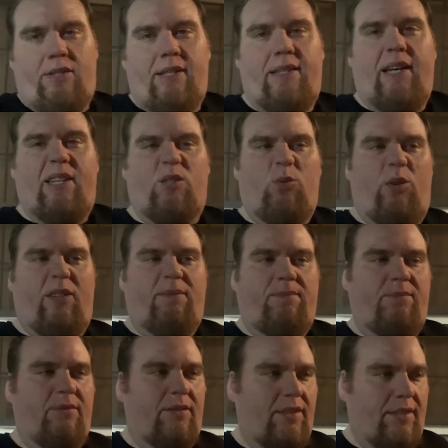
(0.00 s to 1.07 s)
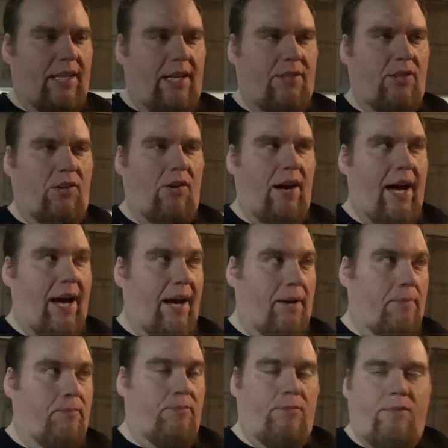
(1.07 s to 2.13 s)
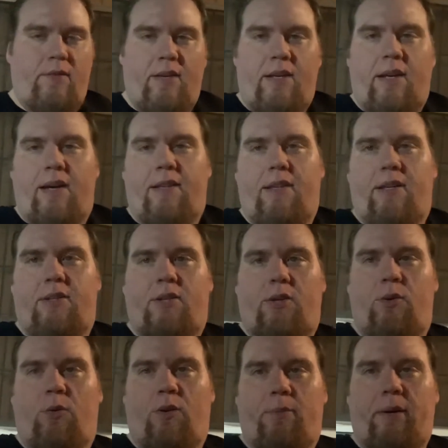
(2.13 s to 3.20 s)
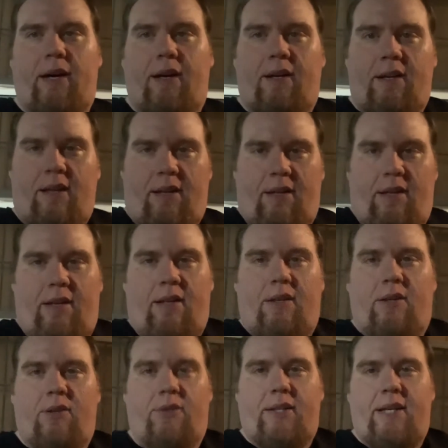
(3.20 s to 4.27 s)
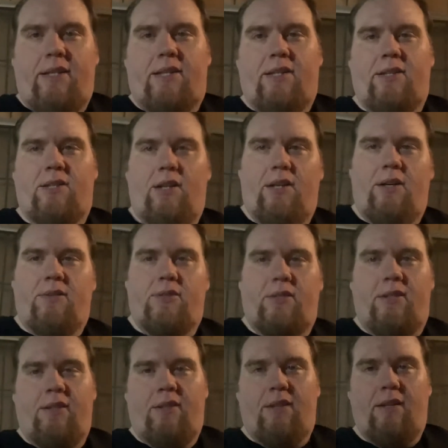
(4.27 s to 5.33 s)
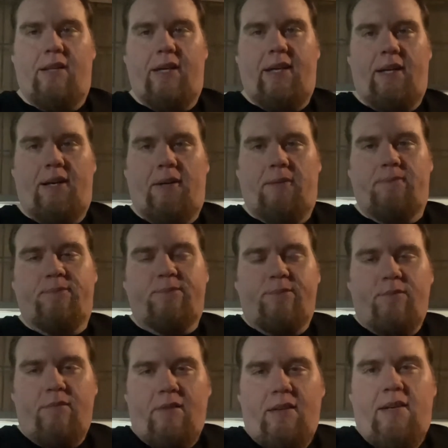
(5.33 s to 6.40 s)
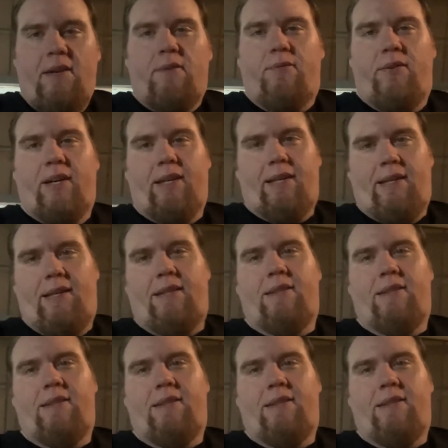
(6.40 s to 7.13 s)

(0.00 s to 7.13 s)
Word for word: in case one decides to crack. And then two, one of my little nieces loves the uh, filling